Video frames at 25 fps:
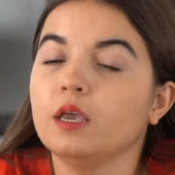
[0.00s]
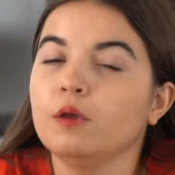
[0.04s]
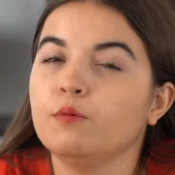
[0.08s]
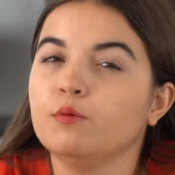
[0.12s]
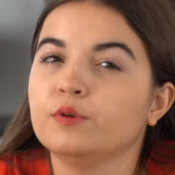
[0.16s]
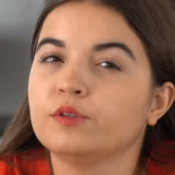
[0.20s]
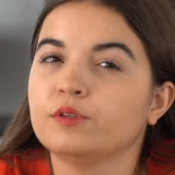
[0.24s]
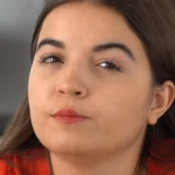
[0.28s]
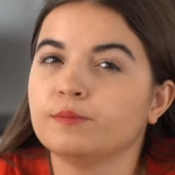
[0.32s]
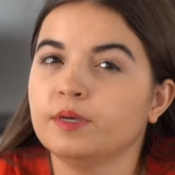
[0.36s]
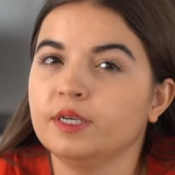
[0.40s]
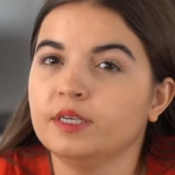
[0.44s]
It
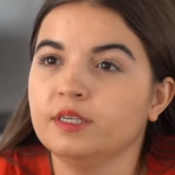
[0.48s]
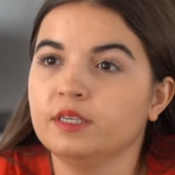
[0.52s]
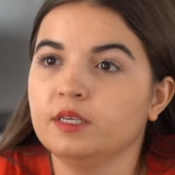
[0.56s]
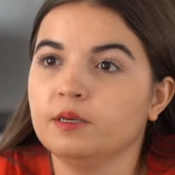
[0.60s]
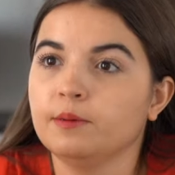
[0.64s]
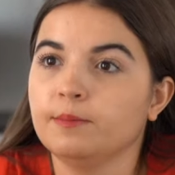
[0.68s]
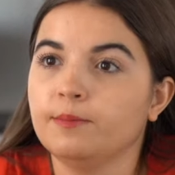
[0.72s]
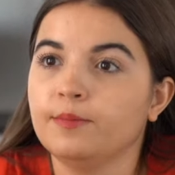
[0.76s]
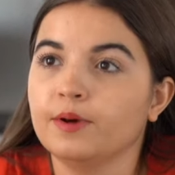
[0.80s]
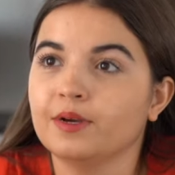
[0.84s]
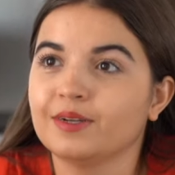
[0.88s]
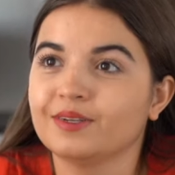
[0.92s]
was
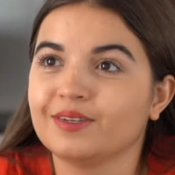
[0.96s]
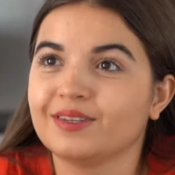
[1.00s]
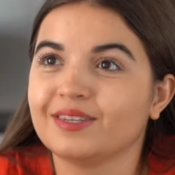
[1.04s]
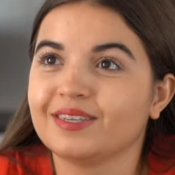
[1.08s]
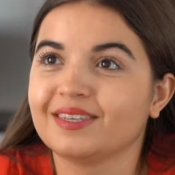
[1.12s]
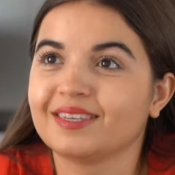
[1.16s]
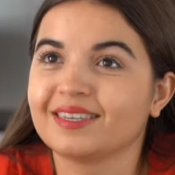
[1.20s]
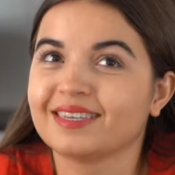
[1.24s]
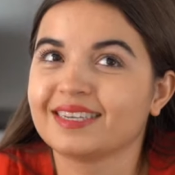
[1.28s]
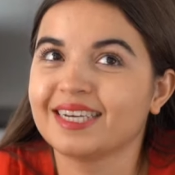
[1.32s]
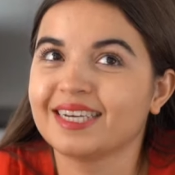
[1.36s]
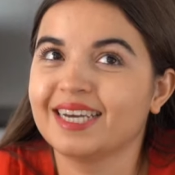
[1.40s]
amazing, but
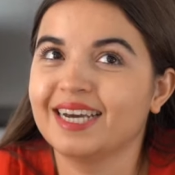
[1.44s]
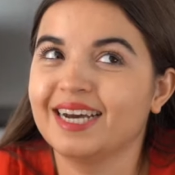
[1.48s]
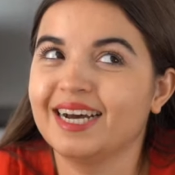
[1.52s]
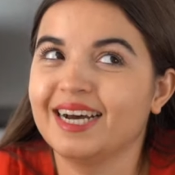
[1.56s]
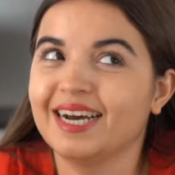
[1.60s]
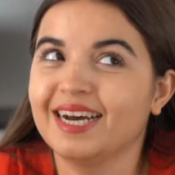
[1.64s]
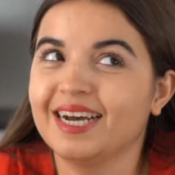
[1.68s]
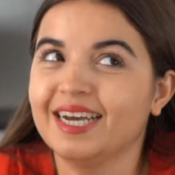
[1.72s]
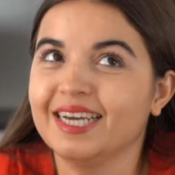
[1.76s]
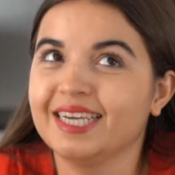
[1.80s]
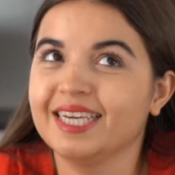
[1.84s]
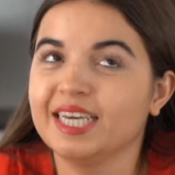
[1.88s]

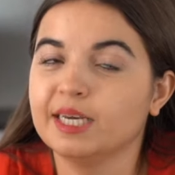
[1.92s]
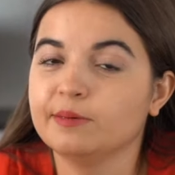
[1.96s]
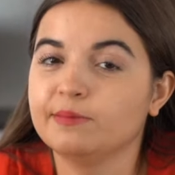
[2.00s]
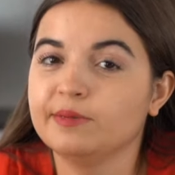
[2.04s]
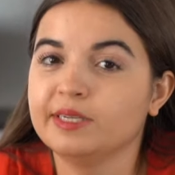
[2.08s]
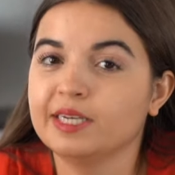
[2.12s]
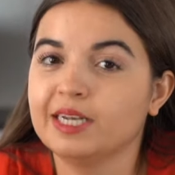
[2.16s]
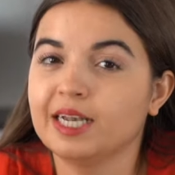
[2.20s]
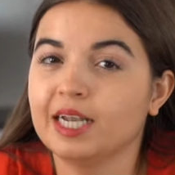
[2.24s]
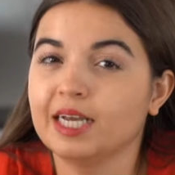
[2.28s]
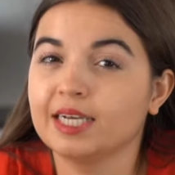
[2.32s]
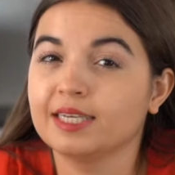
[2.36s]
I
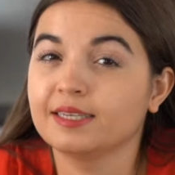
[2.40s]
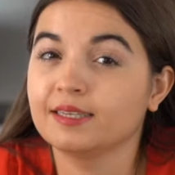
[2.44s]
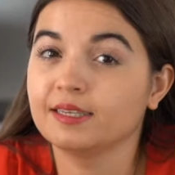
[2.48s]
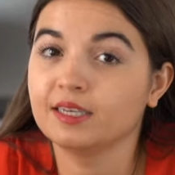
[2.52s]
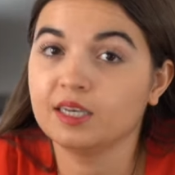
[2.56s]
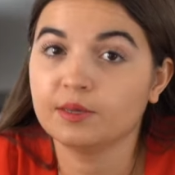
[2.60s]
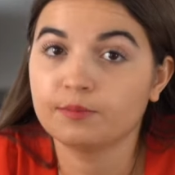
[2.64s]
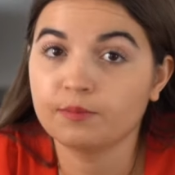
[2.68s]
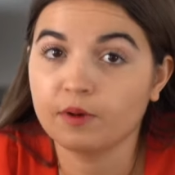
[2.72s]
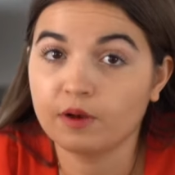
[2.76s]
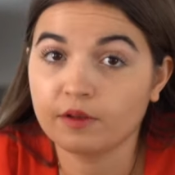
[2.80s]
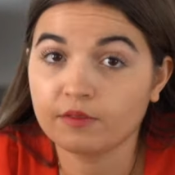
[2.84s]
kept it like
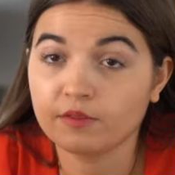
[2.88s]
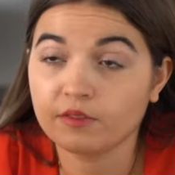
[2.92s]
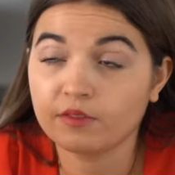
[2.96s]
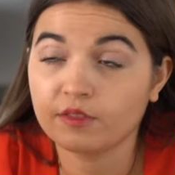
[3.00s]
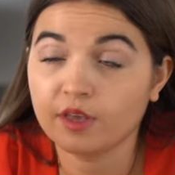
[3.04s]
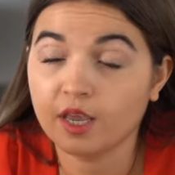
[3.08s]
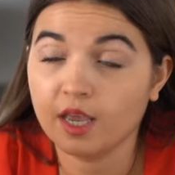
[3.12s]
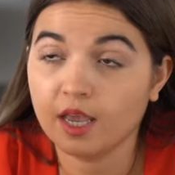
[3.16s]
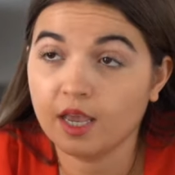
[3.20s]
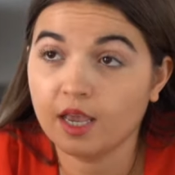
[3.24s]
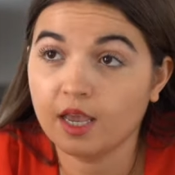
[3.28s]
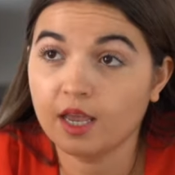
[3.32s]
6 months
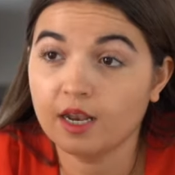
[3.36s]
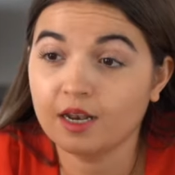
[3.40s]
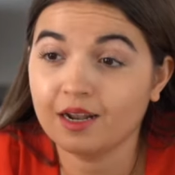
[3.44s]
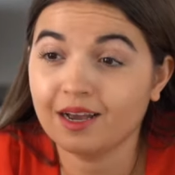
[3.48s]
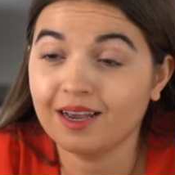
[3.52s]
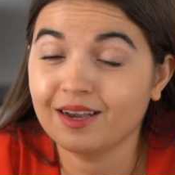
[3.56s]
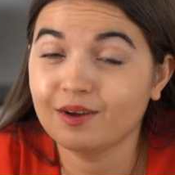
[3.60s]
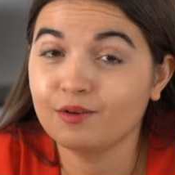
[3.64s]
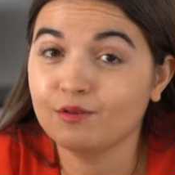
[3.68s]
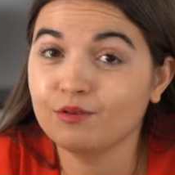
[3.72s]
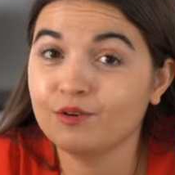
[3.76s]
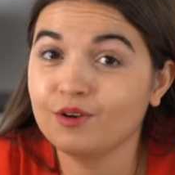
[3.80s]
and
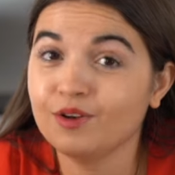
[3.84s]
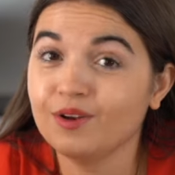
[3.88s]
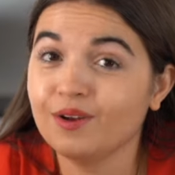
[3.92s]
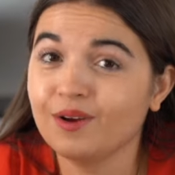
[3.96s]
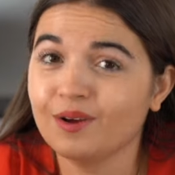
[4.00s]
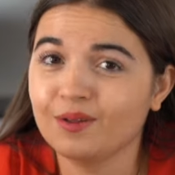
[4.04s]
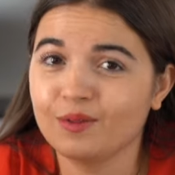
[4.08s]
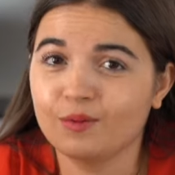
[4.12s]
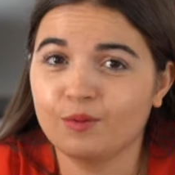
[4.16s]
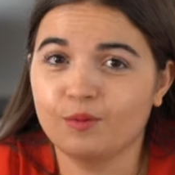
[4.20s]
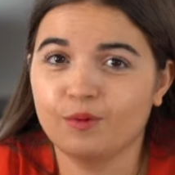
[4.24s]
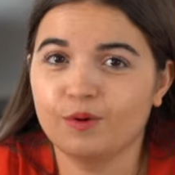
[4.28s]
I could
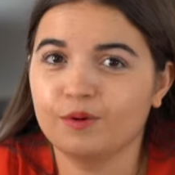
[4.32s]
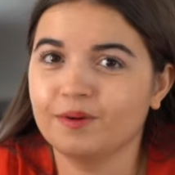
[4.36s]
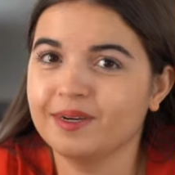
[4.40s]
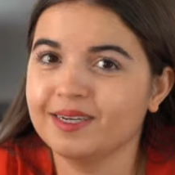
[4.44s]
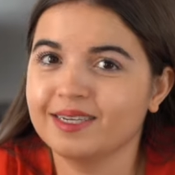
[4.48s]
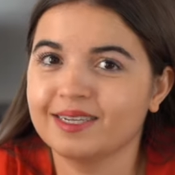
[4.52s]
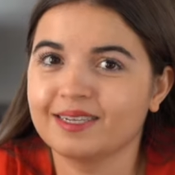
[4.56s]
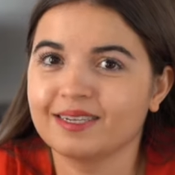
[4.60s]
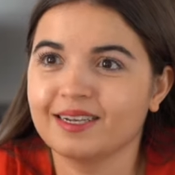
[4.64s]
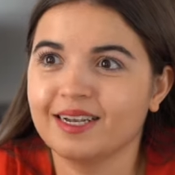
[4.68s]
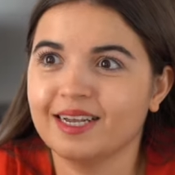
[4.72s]
not wear it.